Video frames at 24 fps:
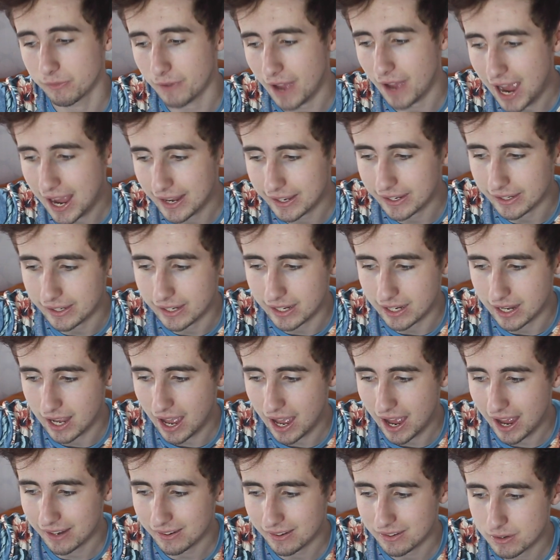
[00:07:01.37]
of agony.
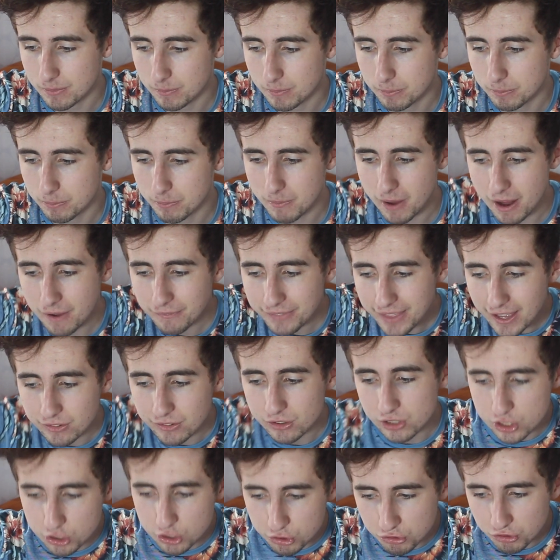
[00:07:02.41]
And if
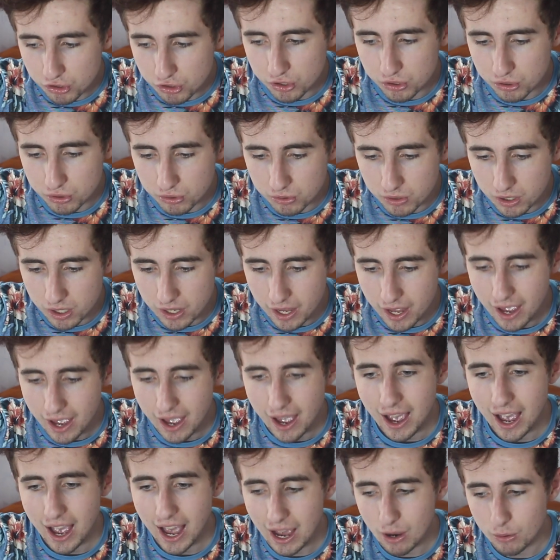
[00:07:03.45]
that's true,
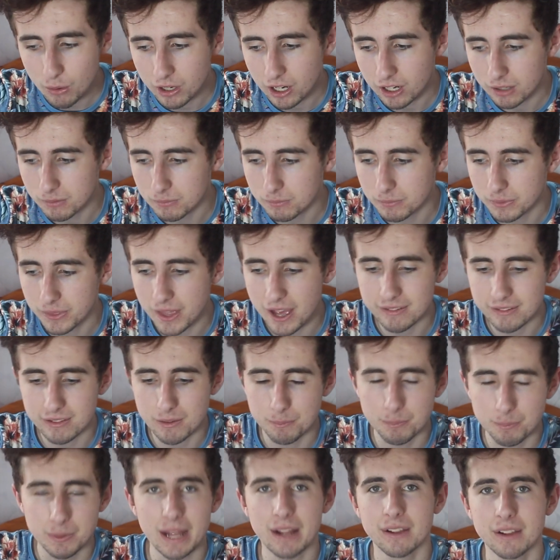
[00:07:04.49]
how come there's a
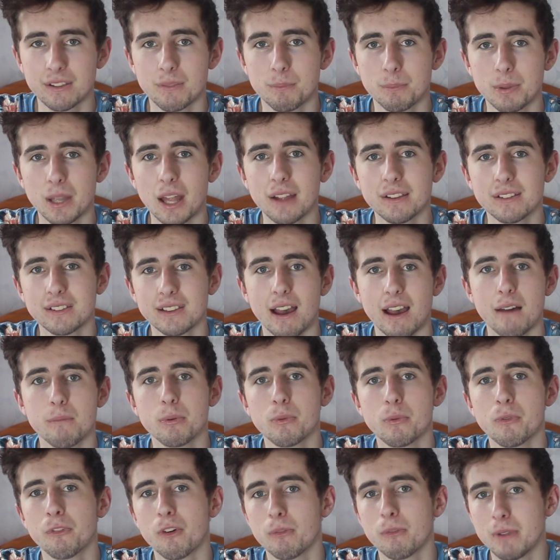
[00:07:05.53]
blood, blood
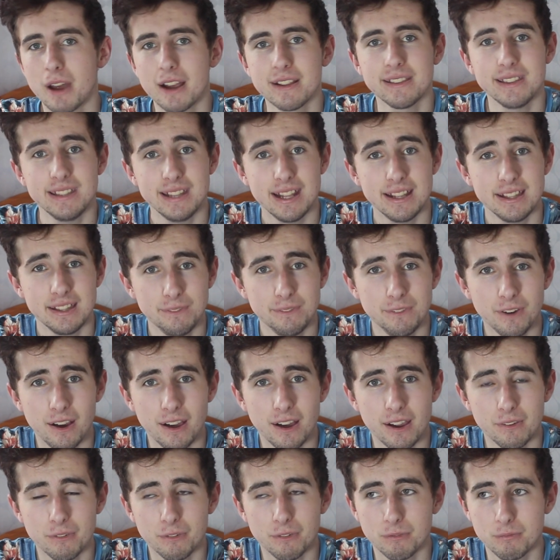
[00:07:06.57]
sample from
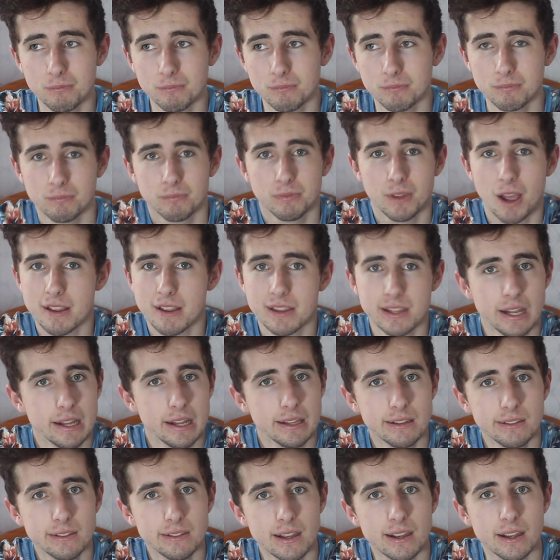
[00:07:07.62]
1985,
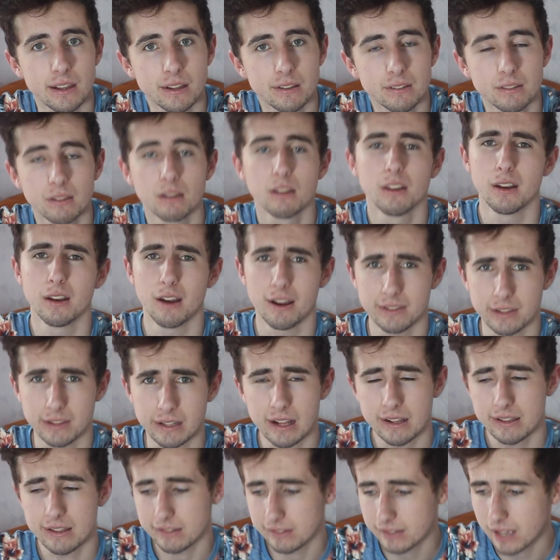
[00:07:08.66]
1986,
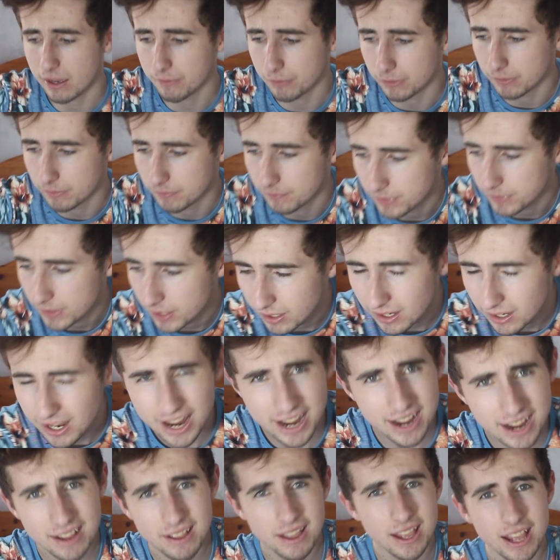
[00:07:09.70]
1987?
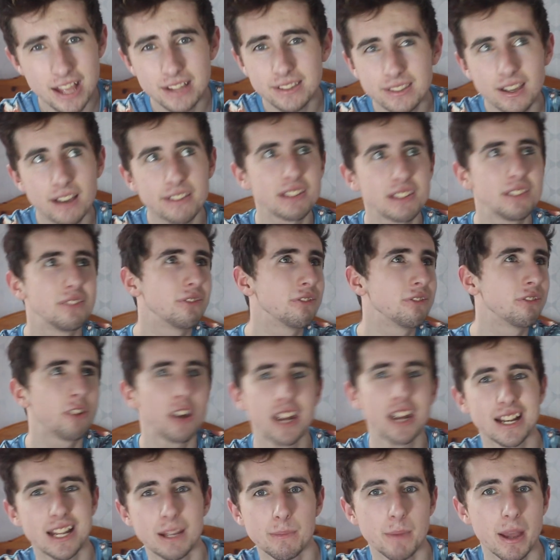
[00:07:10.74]
It, it doesn't
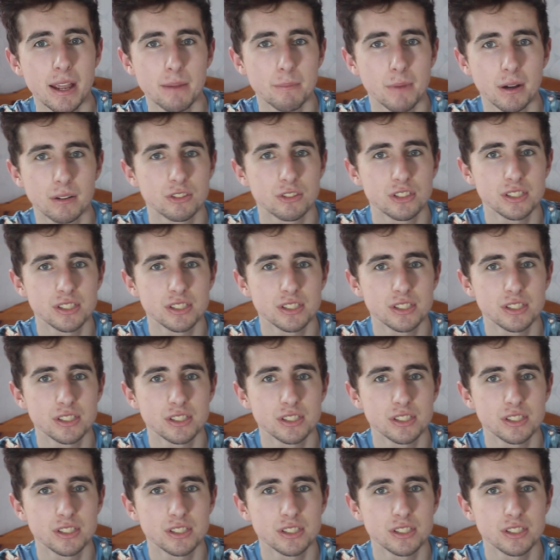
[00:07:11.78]
really make much